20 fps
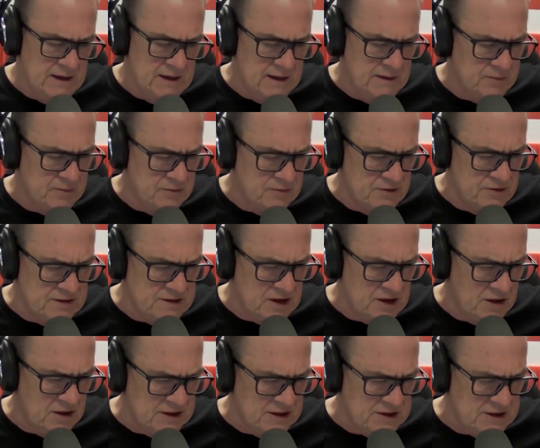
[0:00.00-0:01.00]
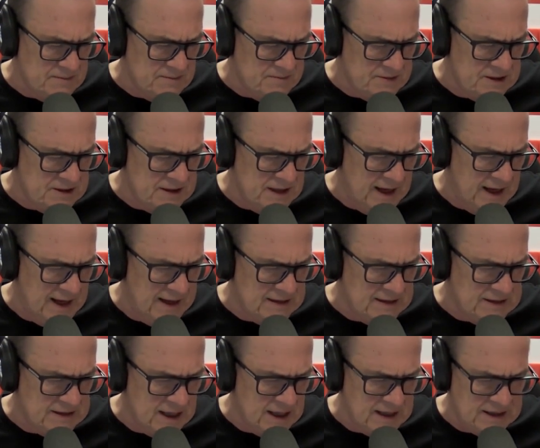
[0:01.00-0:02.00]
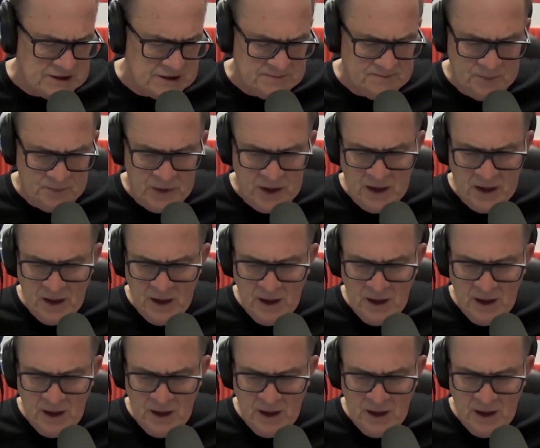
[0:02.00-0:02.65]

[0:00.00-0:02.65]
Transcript: liberal scholarships and such.